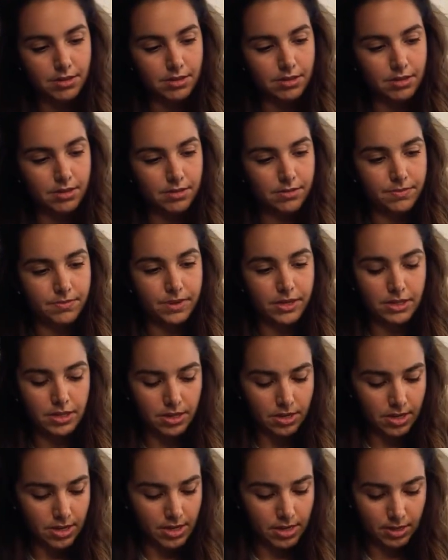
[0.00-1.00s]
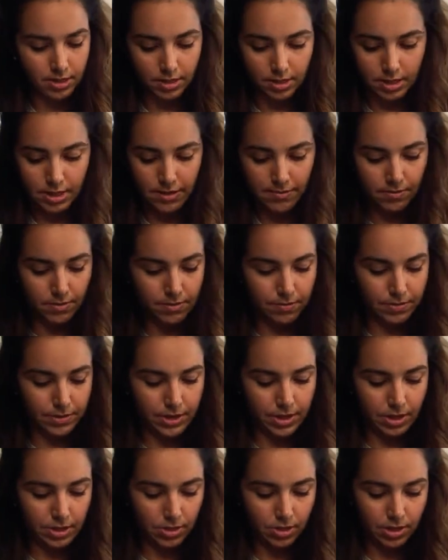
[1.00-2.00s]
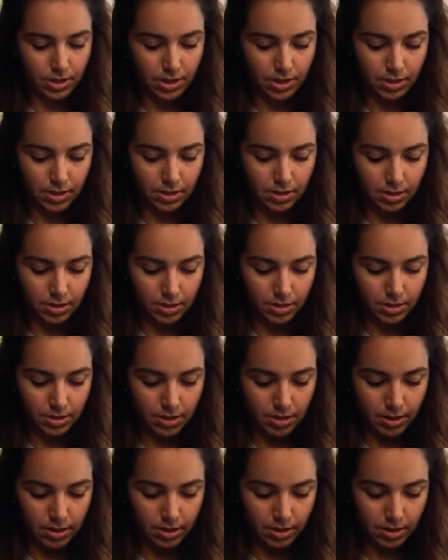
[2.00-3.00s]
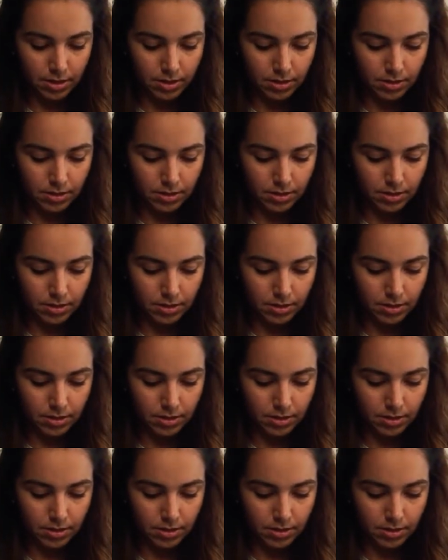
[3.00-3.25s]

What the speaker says: I thought I had saved the page. I guess not.